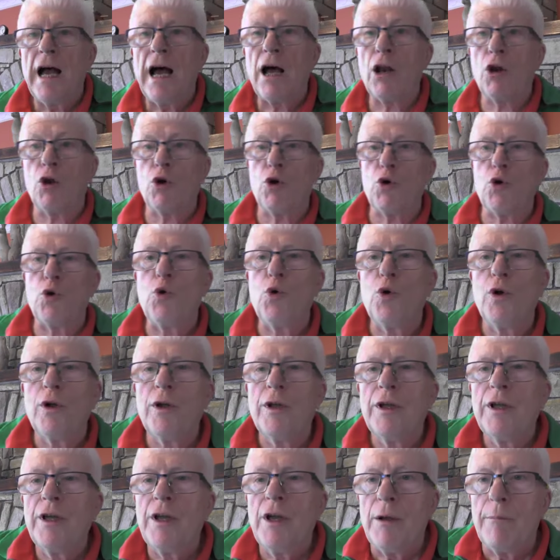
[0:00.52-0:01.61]
Hello,
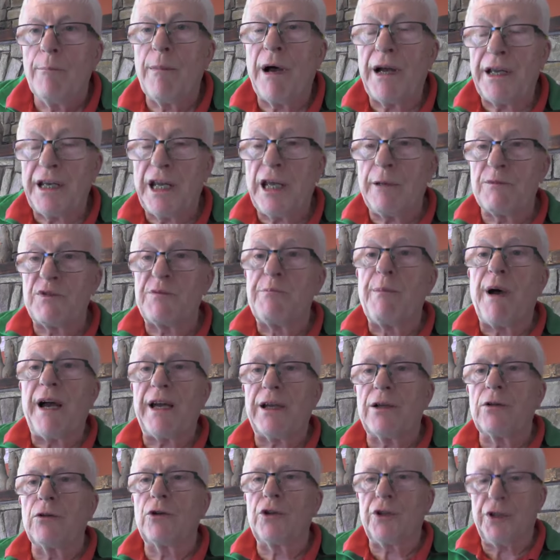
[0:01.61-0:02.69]
my name's
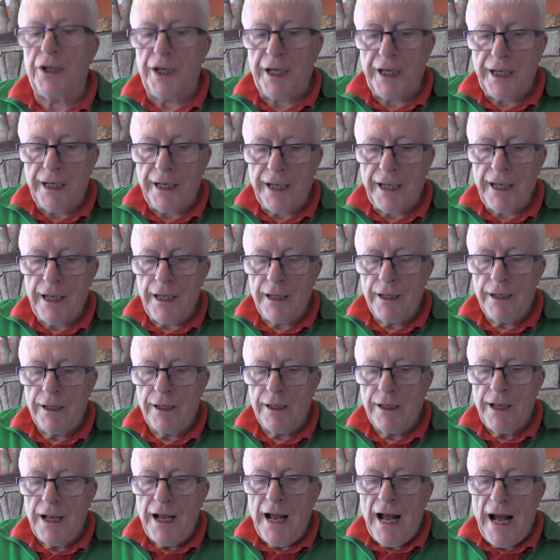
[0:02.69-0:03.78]
Michael Conneely,
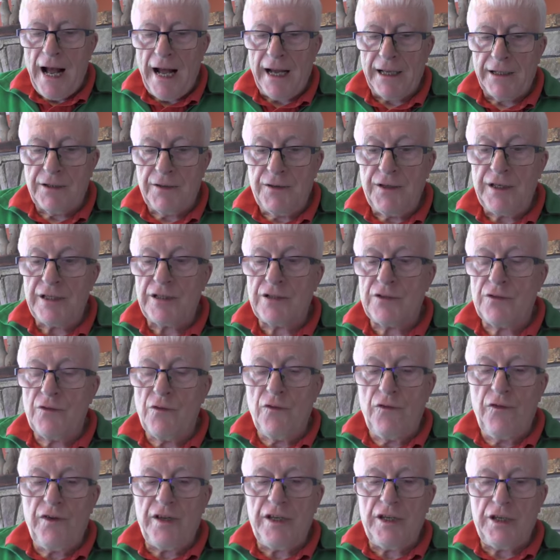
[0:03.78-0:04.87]
and this
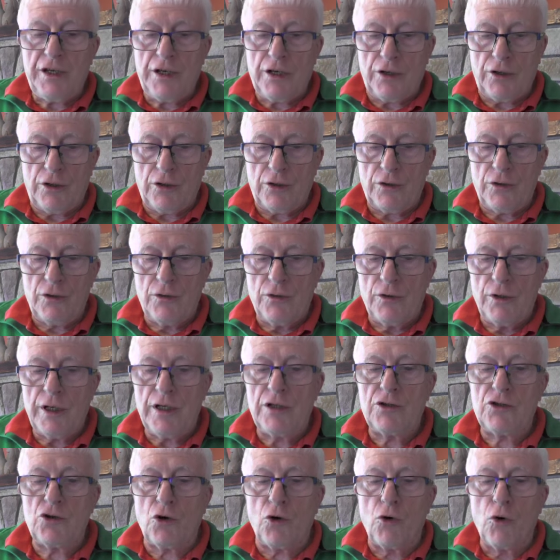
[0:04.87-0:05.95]
video
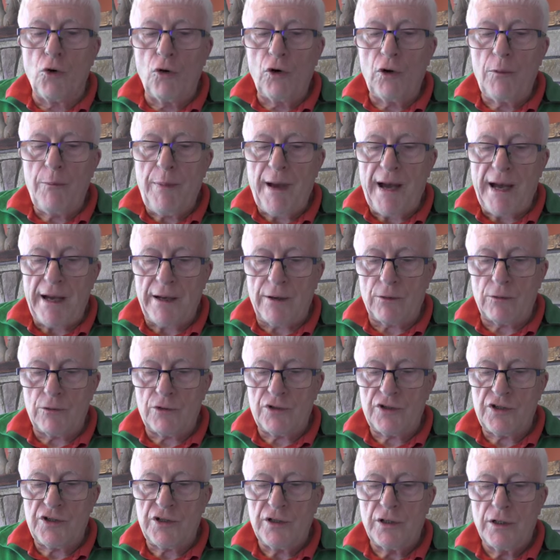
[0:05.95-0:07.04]
is all
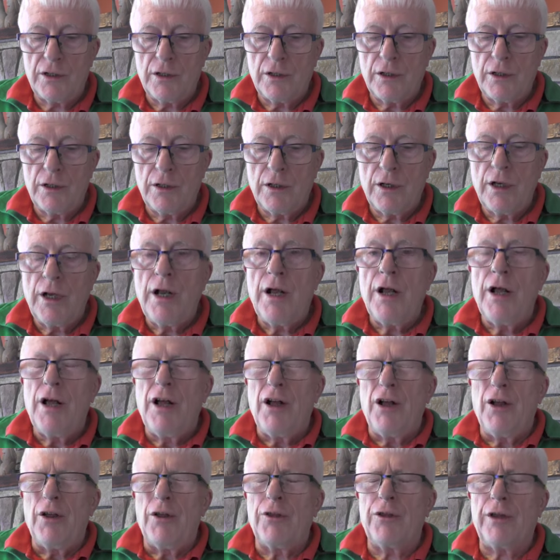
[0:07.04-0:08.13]
about
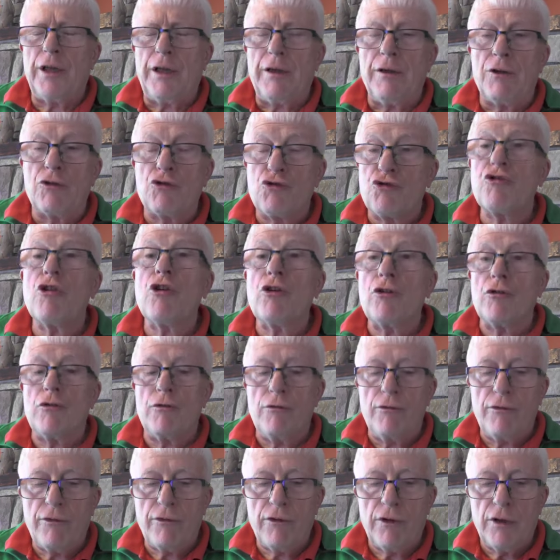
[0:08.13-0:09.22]
the
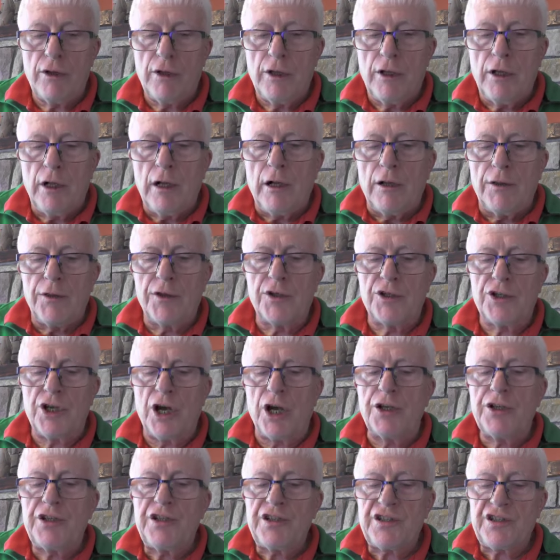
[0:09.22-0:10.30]
truth that
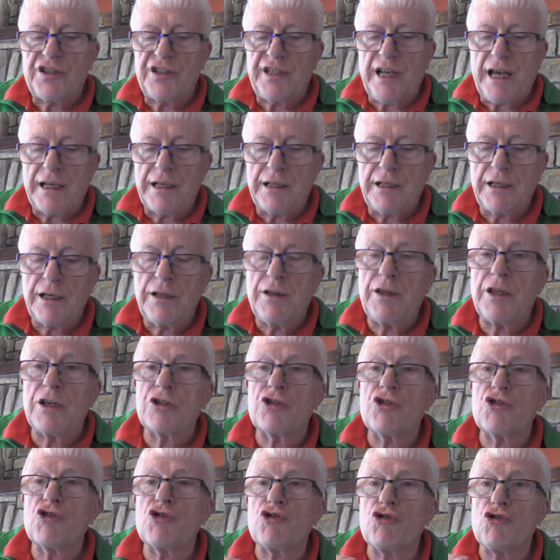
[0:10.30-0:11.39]
understanding the
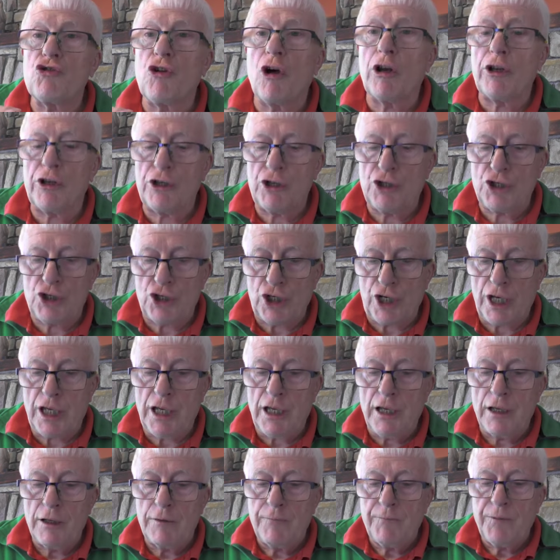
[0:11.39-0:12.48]

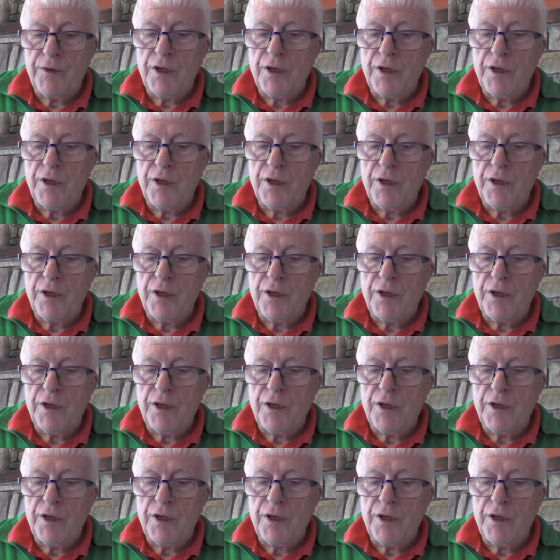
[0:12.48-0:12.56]
astrology